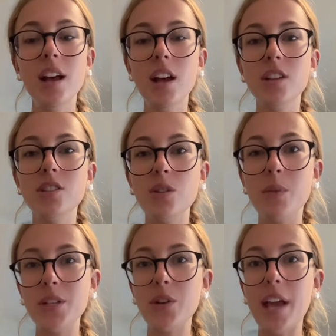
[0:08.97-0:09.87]
So when
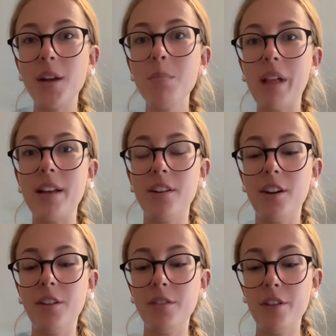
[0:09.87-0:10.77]
you get your
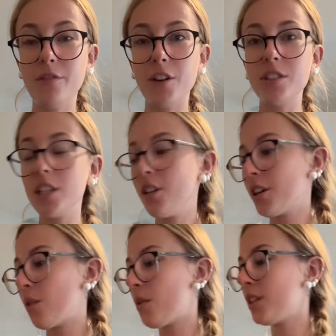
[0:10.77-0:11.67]
blender, the first thing you're going
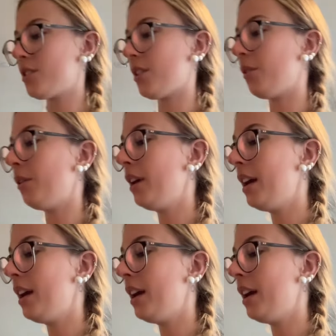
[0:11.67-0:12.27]
to want to do